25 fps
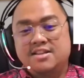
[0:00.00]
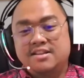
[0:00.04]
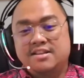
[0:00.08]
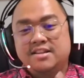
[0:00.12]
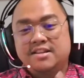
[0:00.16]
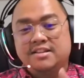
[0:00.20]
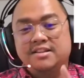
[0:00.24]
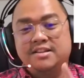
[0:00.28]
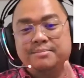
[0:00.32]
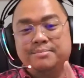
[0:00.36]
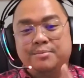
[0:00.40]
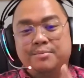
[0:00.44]

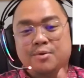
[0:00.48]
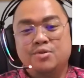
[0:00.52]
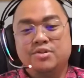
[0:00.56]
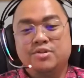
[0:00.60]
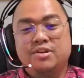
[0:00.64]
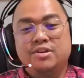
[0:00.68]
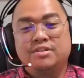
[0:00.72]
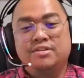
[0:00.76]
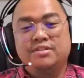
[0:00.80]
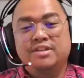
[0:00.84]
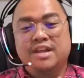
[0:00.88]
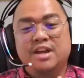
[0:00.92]
As such,
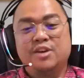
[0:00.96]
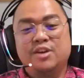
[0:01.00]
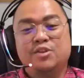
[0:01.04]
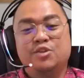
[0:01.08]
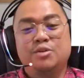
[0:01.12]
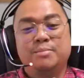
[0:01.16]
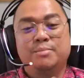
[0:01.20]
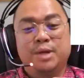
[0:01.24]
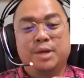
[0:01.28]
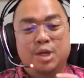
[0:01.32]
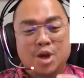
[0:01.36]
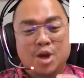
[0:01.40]
this
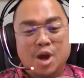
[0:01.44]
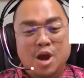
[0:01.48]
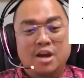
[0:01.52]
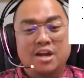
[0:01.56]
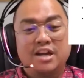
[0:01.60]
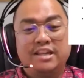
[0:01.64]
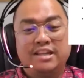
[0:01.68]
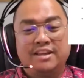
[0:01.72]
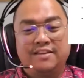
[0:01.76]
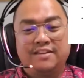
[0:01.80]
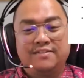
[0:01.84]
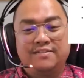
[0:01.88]
approach
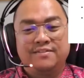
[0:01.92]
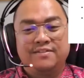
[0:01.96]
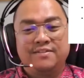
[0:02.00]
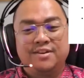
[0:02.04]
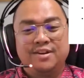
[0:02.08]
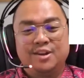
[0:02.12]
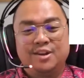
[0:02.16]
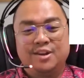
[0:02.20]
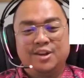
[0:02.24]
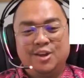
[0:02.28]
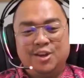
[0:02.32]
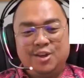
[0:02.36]
tends to be
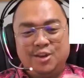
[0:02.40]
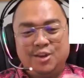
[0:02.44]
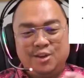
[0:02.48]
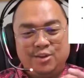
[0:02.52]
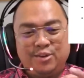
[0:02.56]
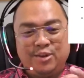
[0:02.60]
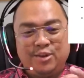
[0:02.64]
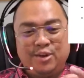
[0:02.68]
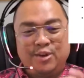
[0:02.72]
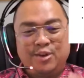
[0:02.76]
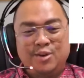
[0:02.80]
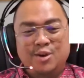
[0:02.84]
cognitive,
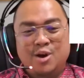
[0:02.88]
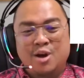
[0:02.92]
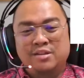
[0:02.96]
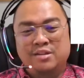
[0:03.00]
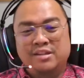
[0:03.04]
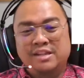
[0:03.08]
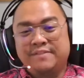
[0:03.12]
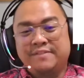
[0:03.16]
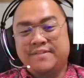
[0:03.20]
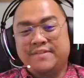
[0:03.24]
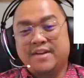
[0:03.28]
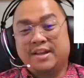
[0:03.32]

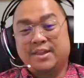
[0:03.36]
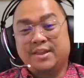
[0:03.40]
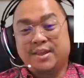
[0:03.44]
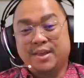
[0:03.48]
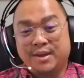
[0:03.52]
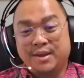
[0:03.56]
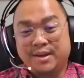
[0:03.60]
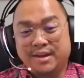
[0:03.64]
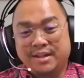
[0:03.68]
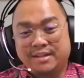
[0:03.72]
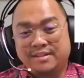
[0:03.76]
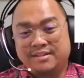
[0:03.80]
using
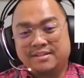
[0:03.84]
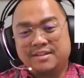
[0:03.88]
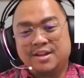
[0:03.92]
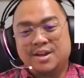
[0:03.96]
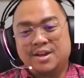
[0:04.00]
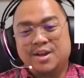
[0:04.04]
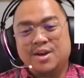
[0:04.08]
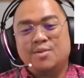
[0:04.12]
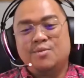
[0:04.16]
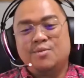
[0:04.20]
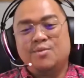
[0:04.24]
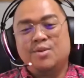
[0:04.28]
cause-effect
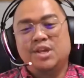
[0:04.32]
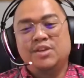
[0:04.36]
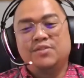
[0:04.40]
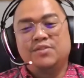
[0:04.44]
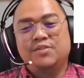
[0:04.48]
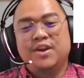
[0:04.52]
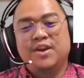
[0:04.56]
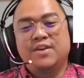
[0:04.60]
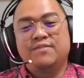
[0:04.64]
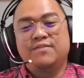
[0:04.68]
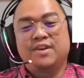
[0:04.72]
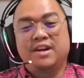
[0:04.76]
theories,
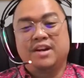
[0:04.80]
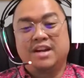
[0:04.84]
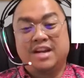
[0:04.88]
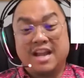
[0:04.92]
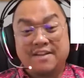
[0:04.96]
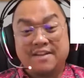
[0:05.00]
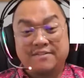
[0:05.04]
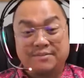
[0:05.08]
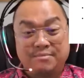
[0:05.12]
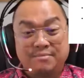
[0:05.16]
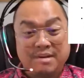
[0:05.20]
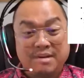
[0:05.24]

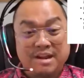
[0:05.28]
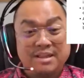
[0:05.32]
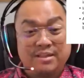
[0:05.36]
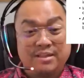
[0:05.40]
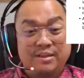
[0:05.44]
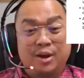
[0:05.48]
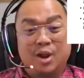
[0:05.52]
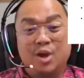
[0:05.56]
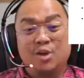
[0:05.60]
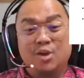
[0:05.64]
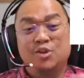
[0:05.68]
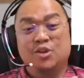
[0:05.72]
which favor
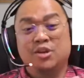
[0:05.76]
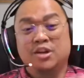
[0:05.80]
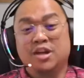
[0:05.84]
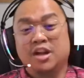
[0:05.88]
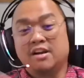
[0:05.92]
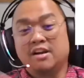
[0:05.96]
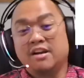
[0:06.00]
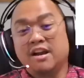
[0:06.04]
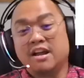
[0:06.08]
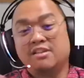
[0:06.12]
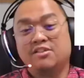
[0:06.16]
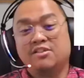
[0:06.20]

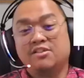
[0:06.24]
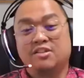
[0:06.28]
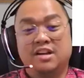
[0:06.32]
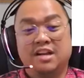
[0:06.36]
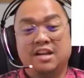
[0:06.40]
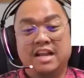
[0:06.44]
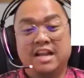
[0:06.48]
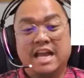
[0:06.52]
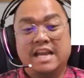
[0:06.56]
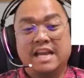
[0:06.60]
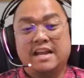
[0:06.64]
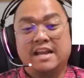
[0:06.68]
left-brain
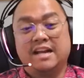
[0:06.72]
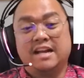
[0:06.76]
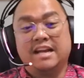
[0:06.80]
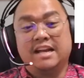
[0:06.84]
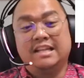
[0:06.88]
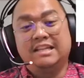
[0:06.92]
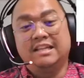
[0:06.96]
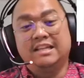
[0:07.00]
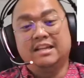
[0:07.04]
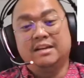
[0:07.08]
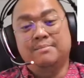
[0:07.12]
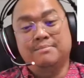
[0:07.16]
logical,
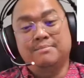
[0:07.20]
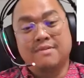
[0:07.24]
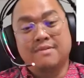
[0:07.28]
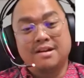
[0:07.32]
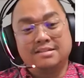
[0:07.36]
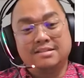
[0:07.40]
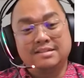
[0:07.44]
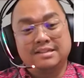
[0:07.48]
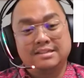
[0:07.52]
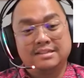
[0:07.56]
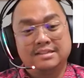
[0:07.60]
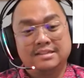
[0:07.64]
rational, and
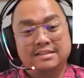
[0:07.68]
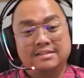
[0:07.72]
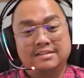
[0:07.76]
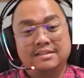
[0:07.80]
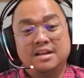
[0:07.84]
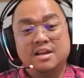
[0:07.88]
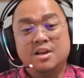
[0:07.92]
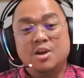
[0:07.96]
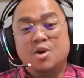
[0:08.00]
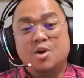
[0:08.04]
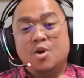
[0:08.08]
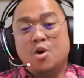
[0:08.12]
analytical
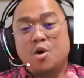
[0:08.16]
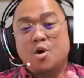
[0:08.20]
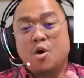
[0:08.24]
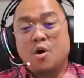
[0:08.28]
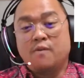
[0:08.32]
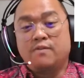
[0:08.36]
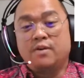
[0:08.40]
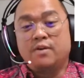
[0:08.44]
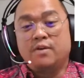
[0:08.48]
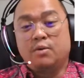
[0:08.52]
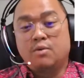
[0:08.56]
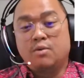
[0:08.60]

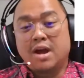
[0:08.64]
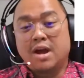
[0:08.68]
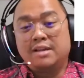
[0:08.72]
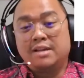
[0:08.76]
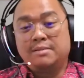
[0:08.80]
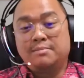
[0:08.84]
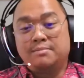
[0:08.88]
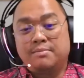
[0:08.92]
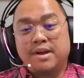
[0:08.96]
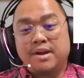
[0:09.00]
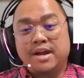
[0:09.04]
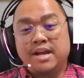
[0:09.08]
processes
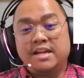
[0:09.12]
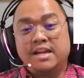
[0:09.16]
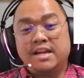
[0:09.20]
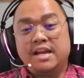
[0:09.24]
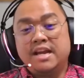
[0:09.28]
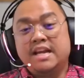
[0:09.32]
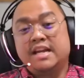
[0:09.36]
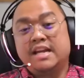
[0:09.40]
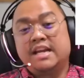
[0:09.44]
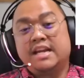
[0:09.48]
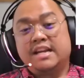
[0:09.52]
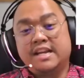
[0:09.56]
over
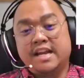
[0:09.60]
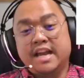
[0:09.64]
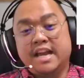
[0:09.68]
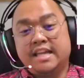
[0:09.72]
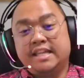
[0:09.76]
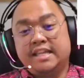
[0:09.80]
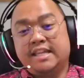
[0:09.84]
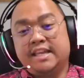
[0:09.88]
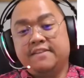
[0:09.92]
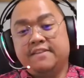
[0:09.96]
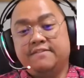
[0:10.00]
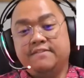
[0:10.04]

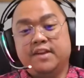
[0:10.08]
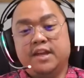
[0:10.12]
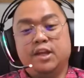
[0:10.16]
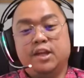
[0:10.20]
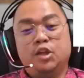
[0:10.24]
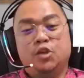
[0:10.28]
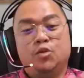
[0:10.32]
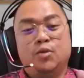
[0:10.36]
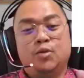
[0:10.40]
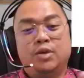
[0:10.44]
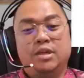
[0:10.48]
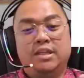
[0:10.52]
right-brain
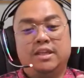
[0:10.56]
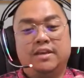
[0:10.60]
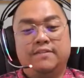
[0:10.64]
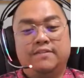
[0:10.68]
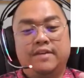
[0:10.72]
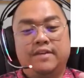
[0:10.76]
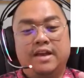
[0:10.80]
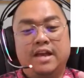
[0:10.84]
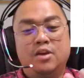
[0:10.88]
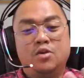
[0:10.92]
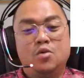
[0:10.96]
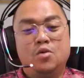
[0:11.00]
creative,
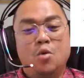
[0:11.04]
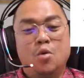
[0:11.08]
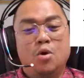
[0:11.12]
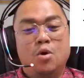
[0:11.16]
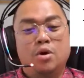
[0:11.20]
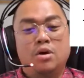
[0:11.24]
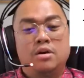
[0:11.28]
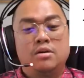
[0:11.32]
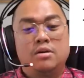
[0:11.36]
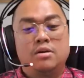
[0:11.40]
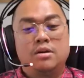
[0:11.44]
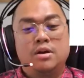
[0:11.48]

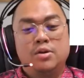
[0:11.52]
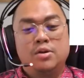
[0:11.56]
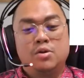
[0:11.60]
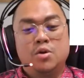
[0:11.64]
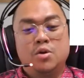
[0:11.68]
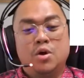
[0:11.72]
intuitive, and